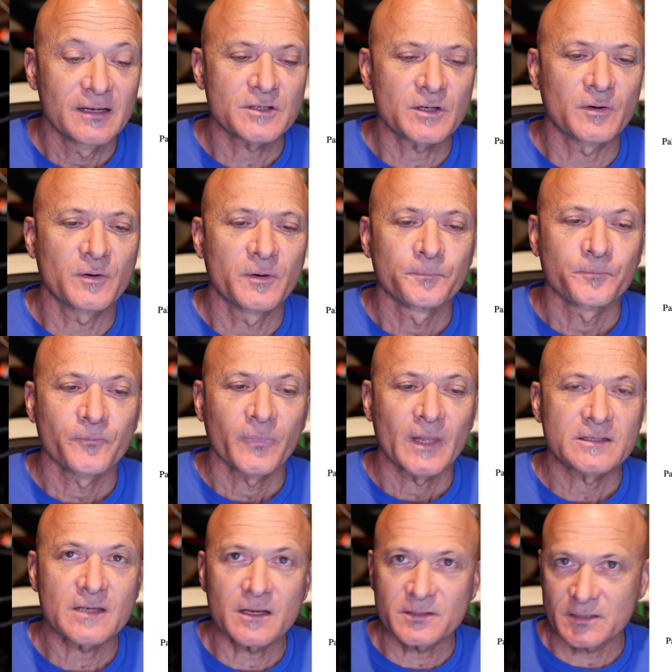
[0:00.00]
So
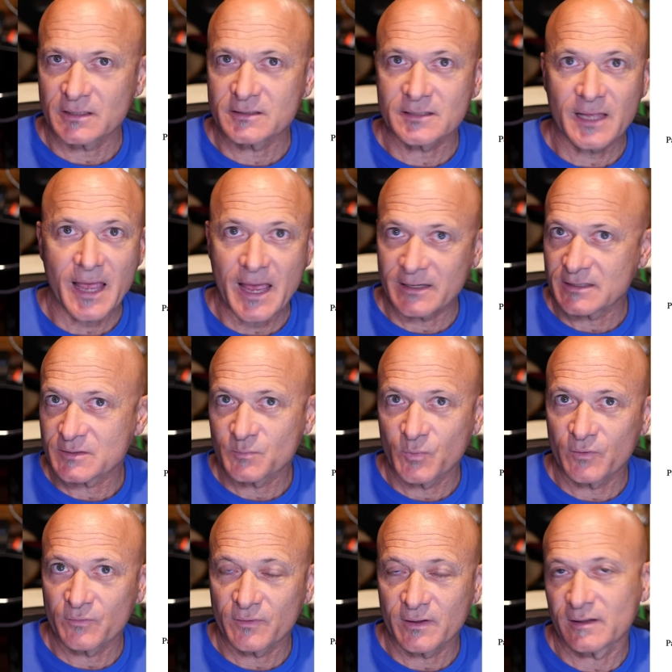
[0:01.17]
salsa is that it's
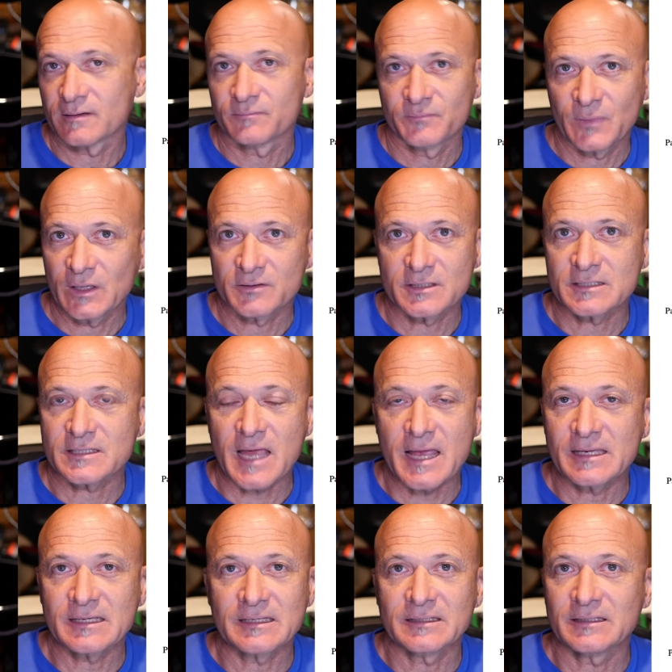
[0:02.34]
more of the you know
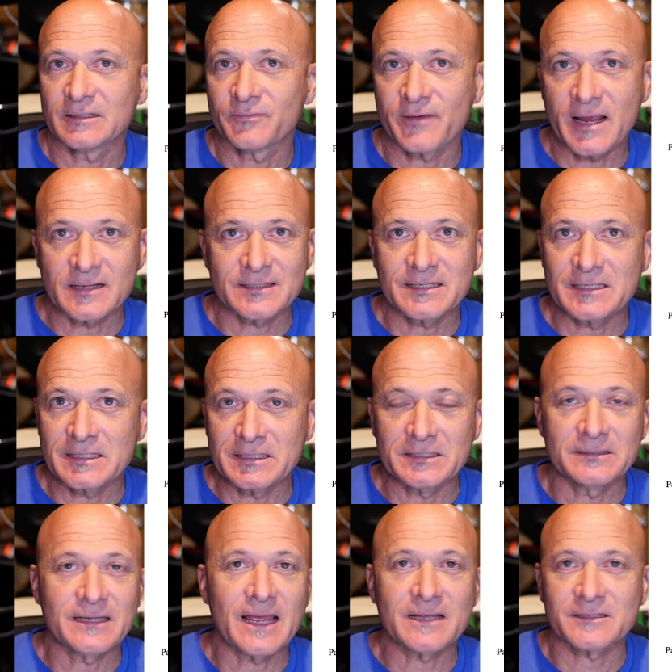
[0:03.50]
society
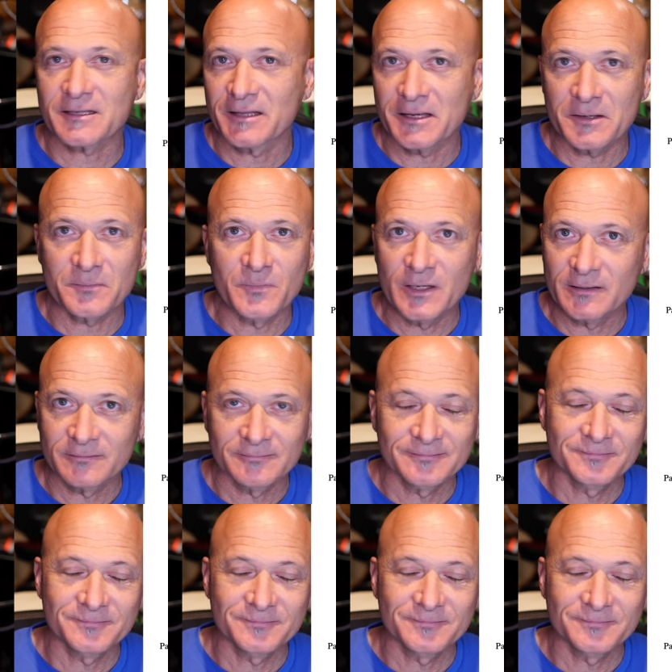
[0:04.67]
fancy dance club